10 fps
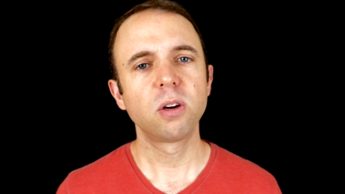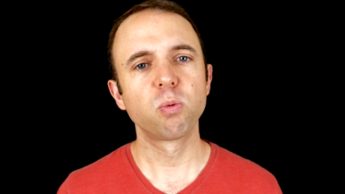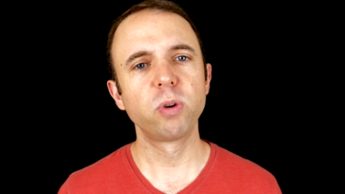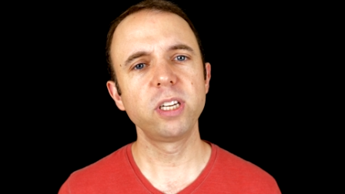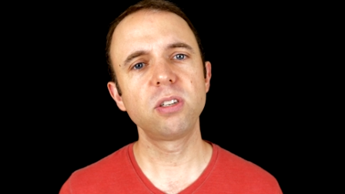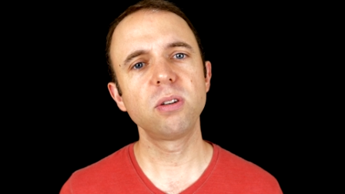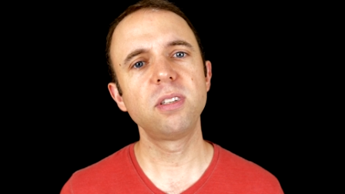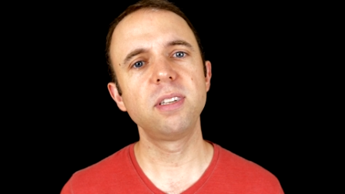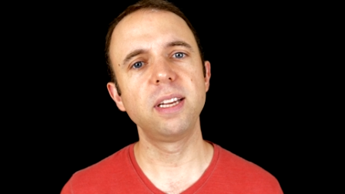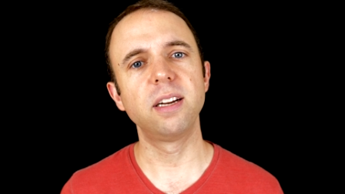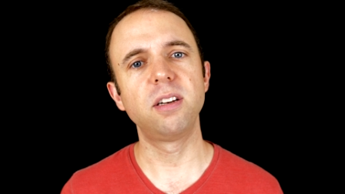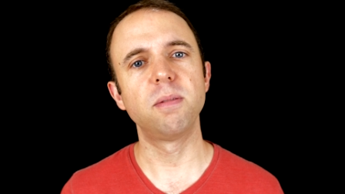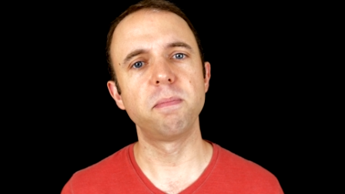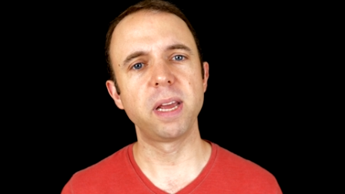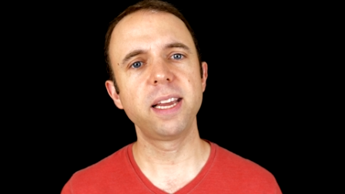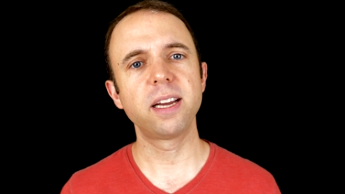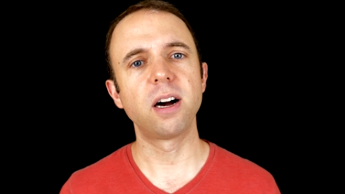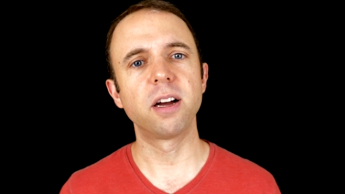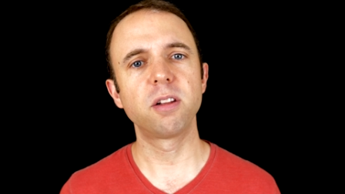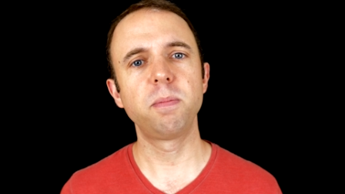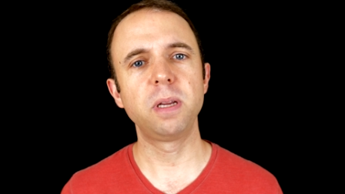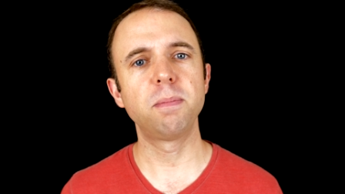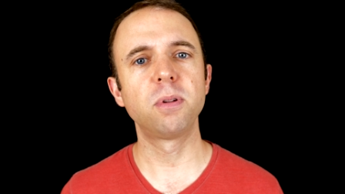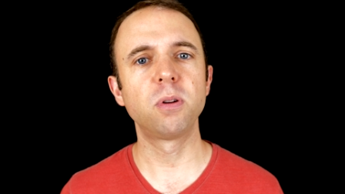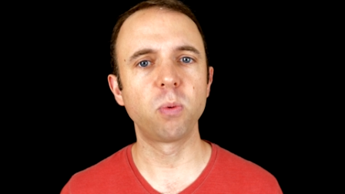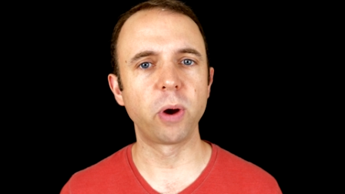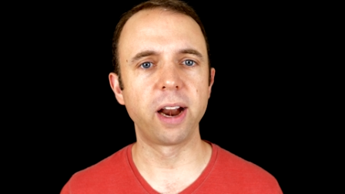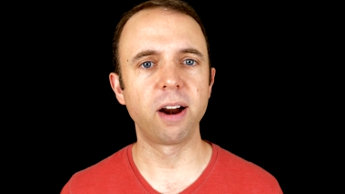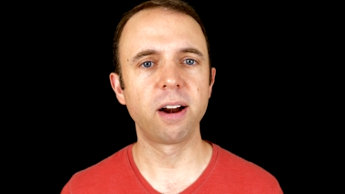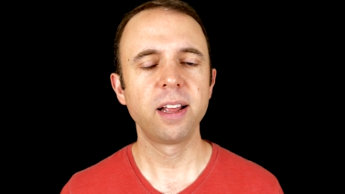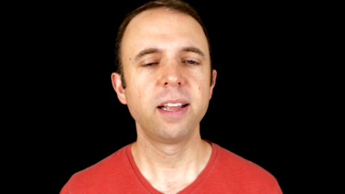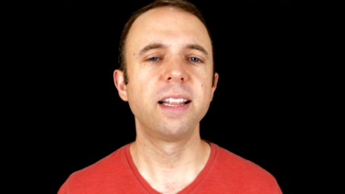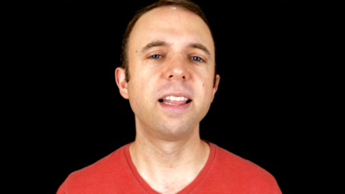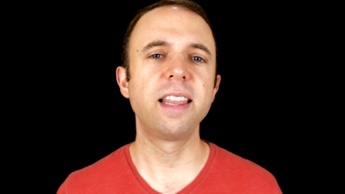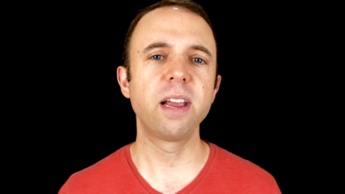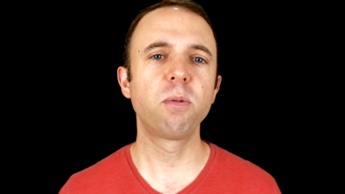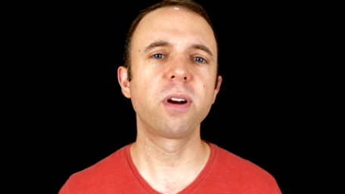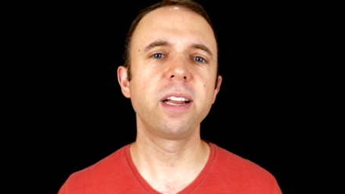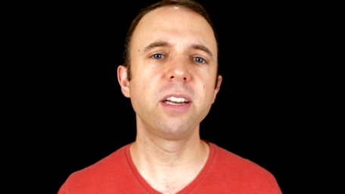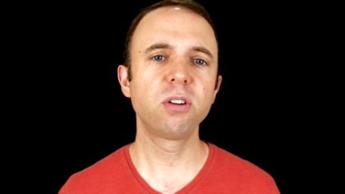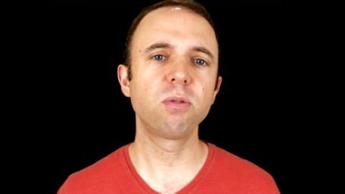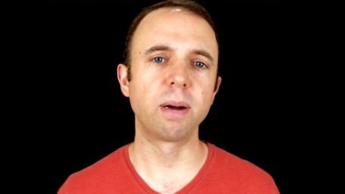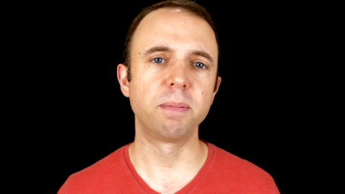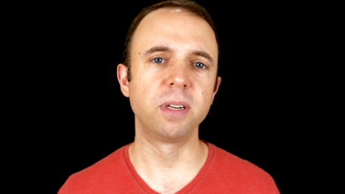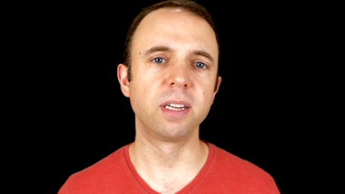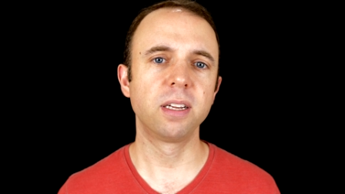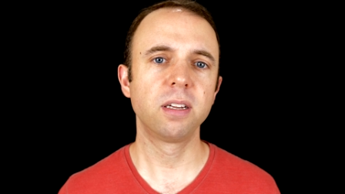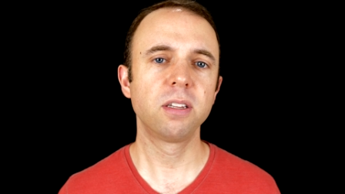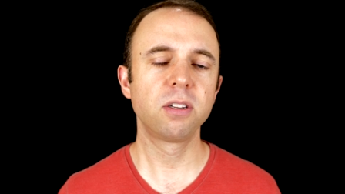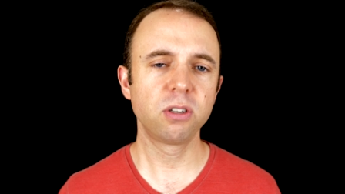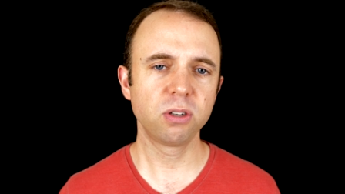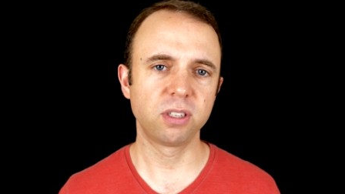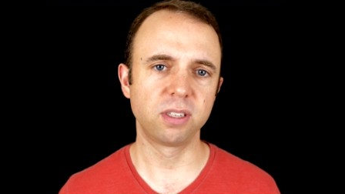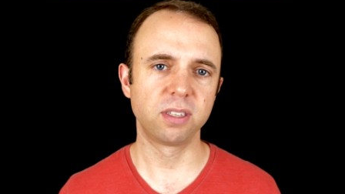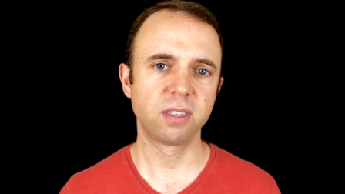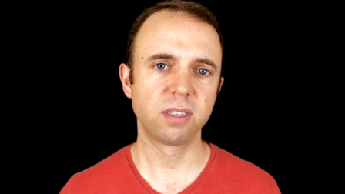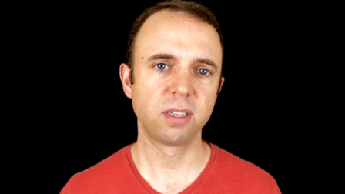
Richards needed to make other people aware that they were interrupting the nurses.